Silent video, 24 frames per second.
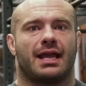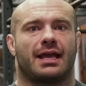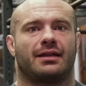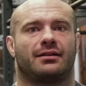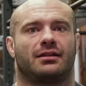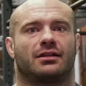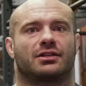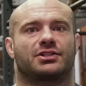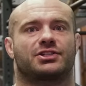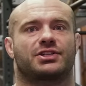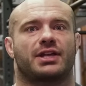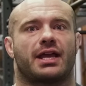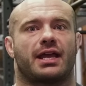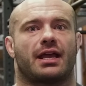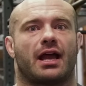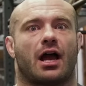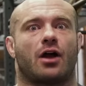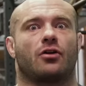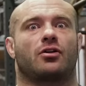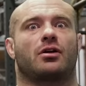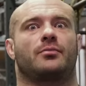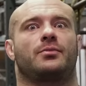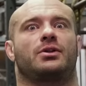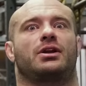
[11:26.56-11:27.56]
and they'll say,
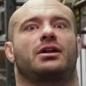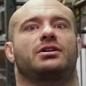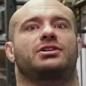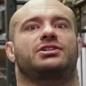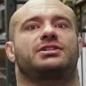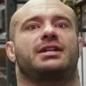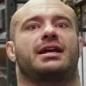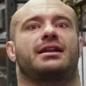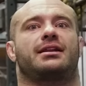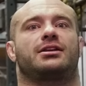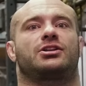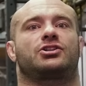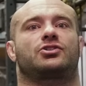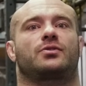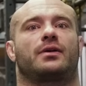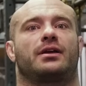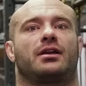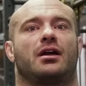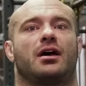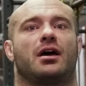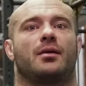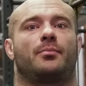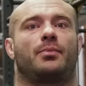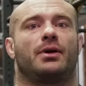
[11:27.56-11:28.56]
how come you're not standing
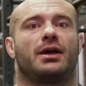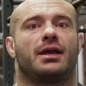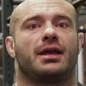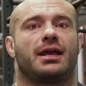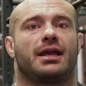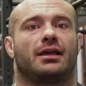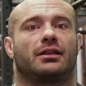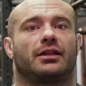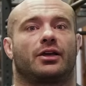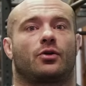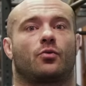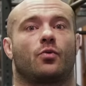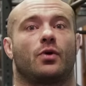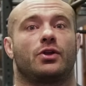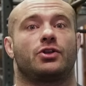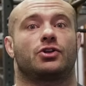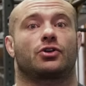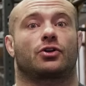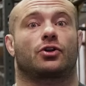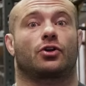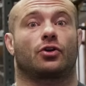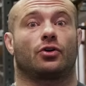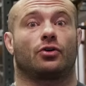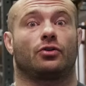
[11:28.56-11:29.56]
straight up? Like when
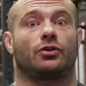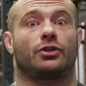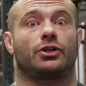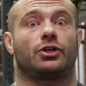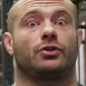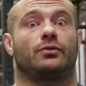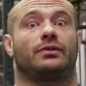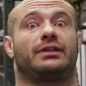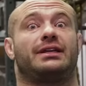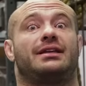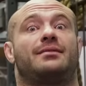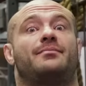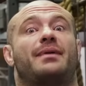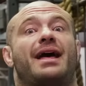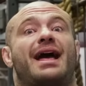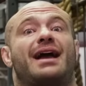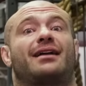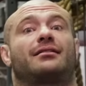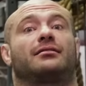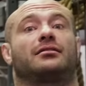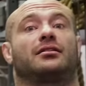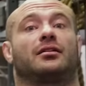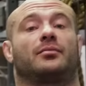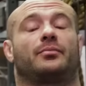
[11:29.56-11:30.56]
you're curling, you lean
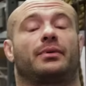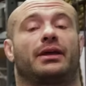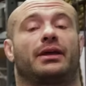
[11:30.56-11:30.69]
back a little